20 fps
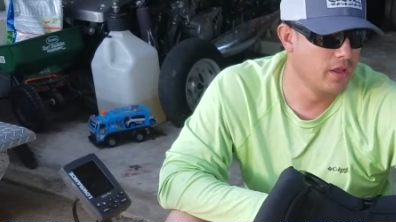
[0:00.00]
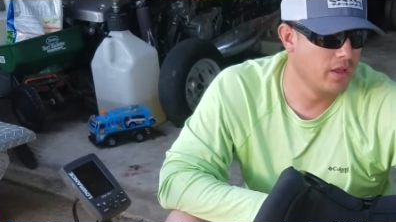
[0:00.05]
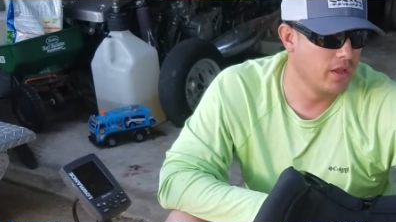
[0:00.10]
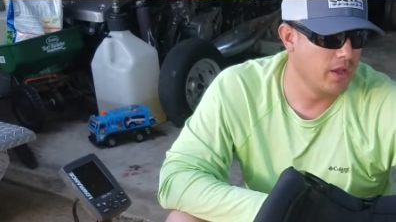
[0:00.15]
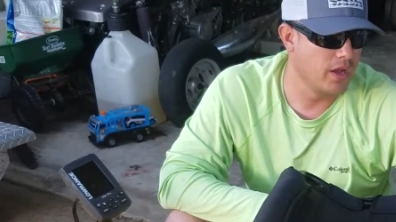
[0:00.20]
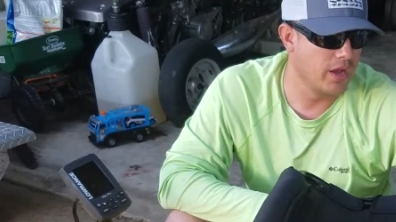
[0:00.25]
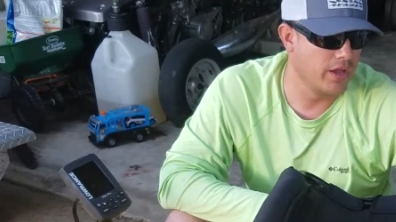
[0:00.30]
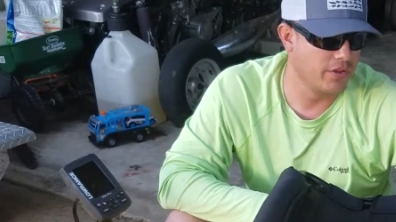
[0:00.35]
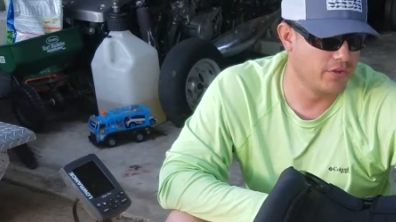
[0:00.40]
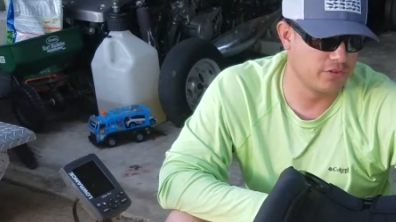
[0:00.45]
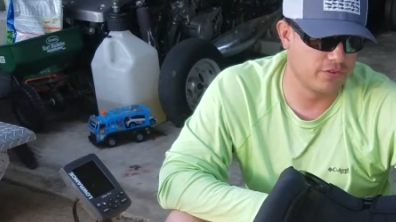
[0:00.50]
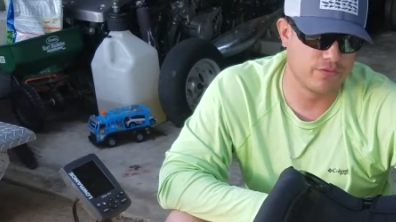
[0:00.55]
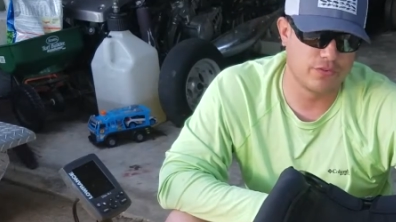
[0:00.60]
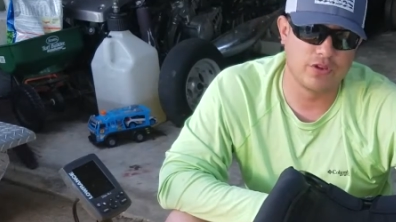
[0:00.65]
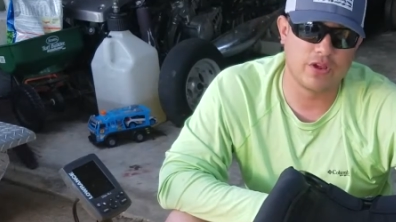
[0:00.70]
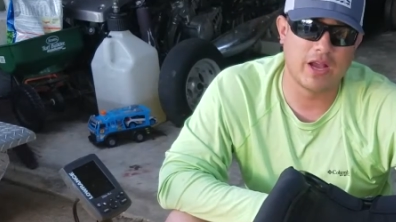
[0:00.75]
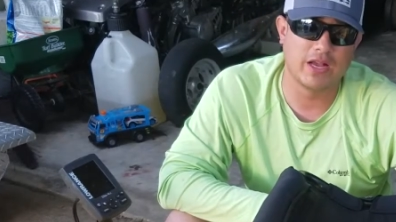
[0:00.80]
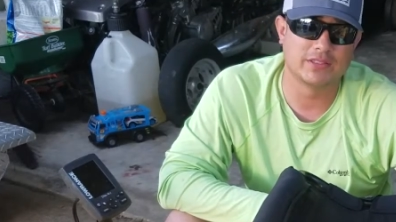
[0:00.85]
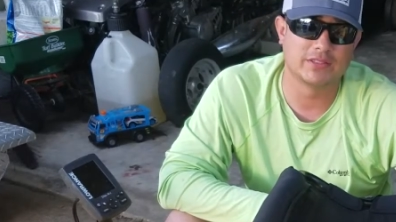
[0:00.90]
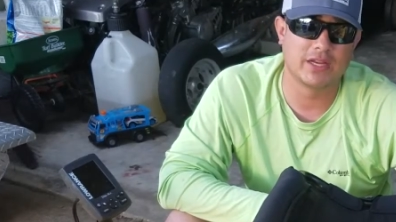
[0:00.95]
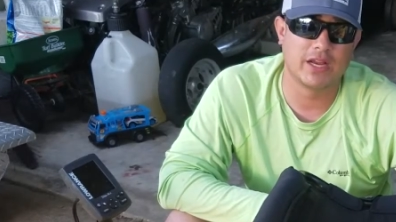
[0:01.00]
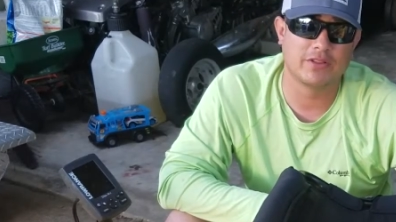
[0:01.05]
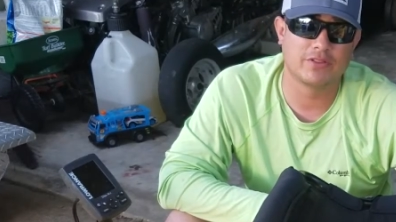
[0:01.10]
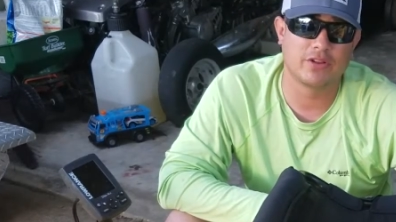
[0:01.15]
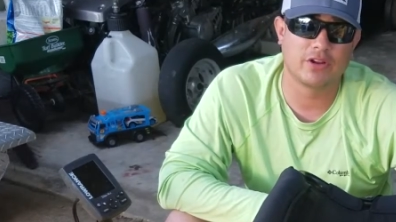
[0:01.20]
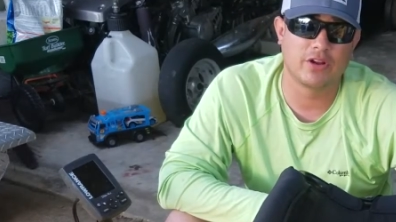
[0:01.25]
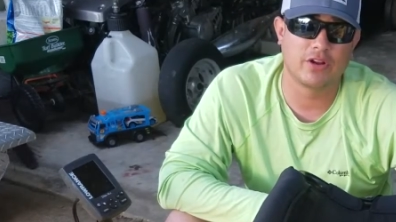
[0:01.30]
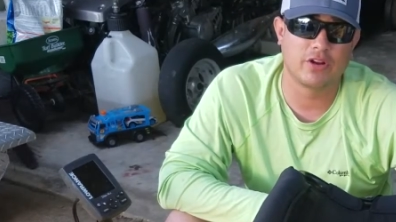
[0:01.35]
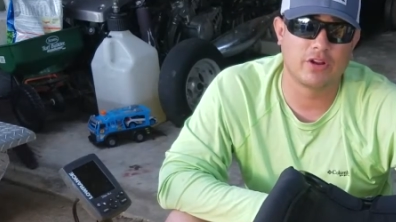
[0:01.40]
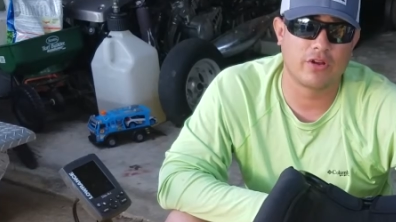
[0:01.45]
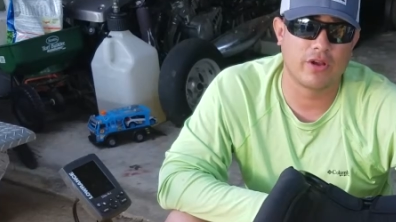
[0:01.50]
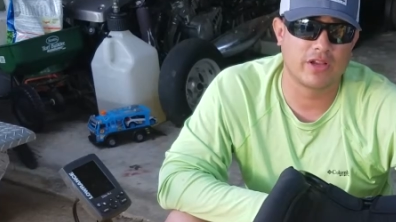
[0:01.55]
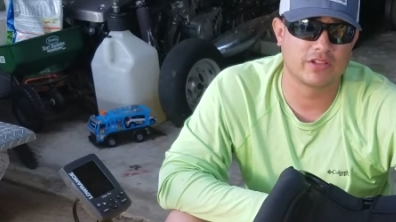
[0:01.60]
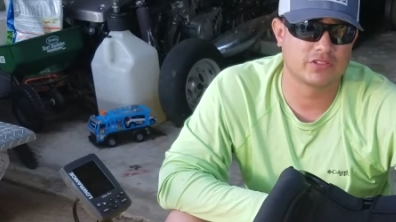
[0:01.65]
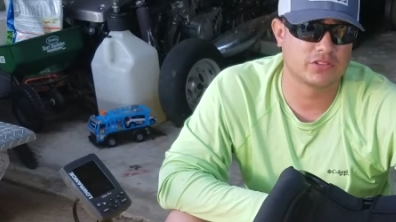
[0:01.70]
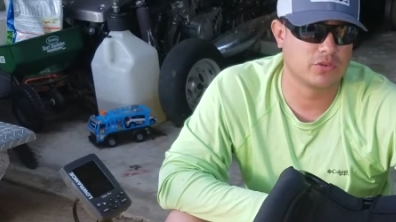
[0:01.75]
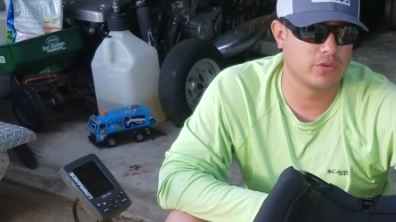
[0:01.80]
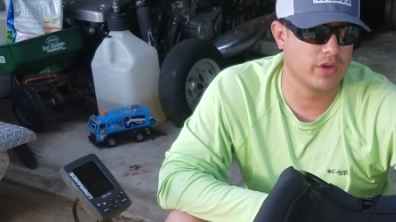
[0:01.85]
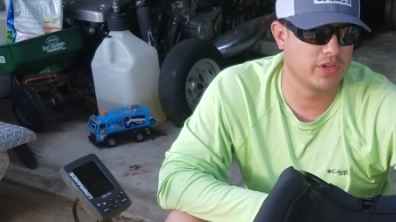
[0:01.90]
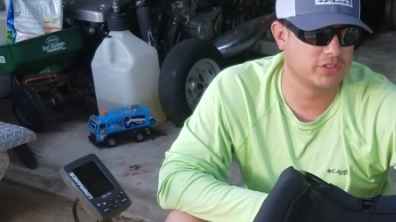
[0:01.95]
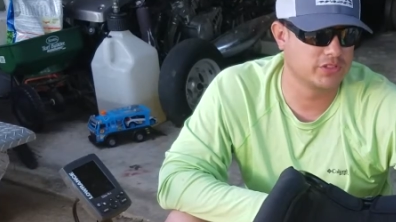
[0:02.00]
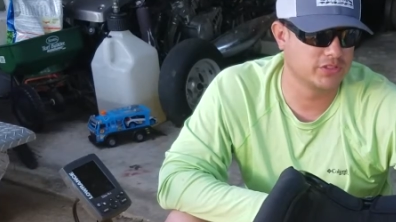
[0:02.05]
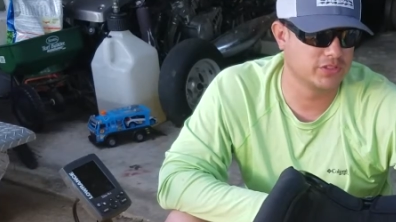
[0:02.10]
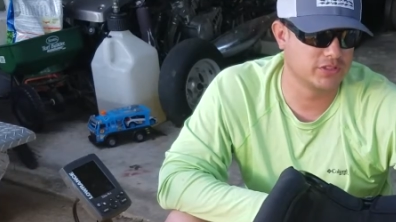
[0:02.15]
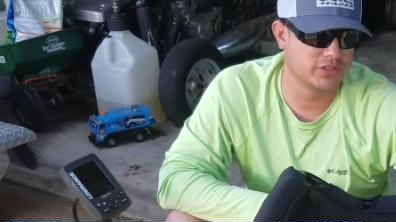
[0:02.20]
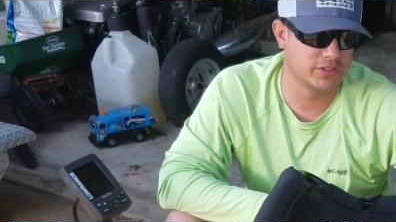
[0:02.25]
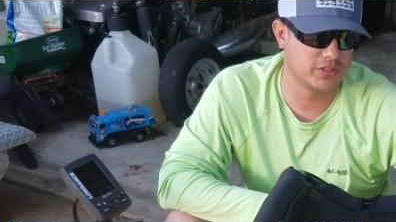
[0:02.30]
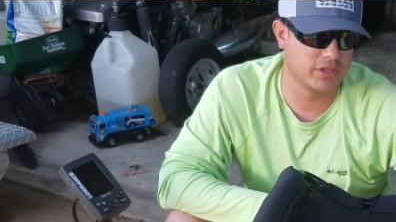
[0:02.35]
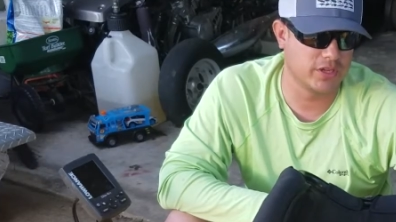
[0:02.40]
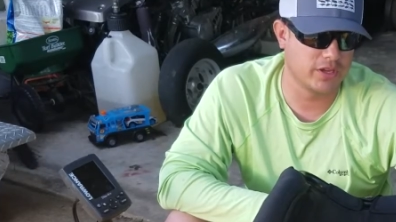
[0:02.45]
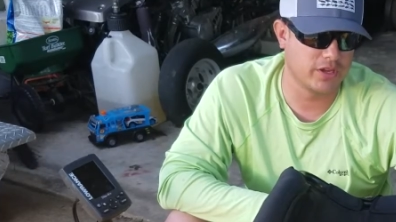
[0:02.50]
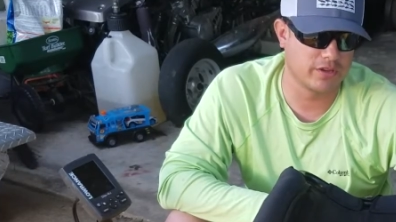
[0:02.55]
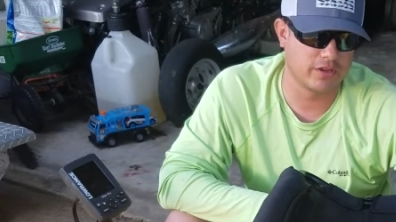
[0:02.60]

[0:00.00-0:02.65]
There's a few guys out there, you know, asking questions, and